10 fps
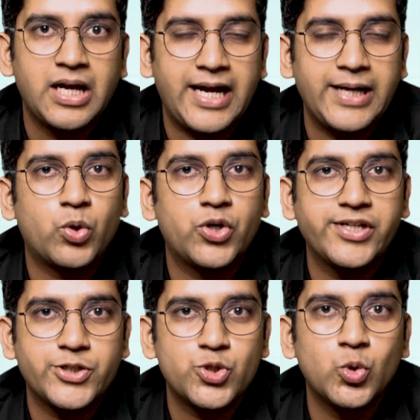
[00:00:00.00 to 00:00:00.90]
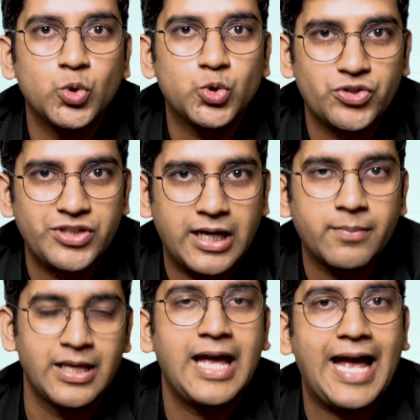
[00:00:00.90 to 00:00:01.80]
I want you guys to go through the app.
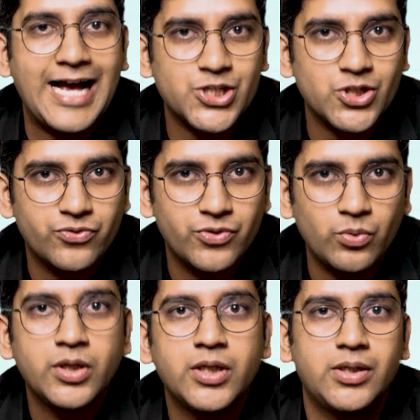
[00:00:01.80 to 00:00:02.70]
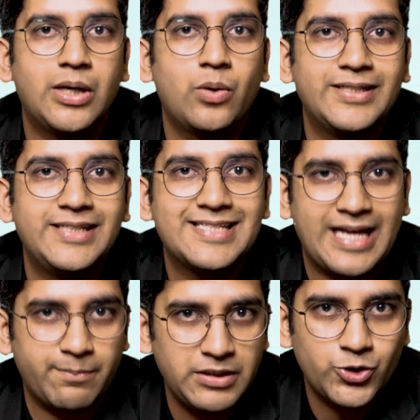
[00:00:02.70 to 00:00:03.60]
As of now, you'll have only
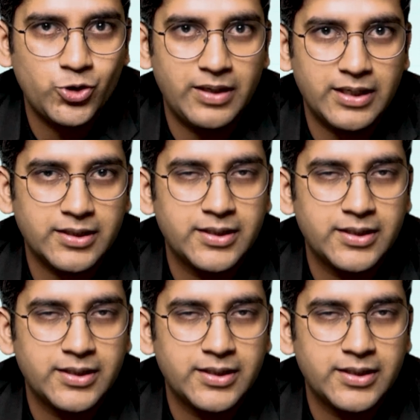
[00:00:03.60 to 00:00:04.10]
sample Q-Bank,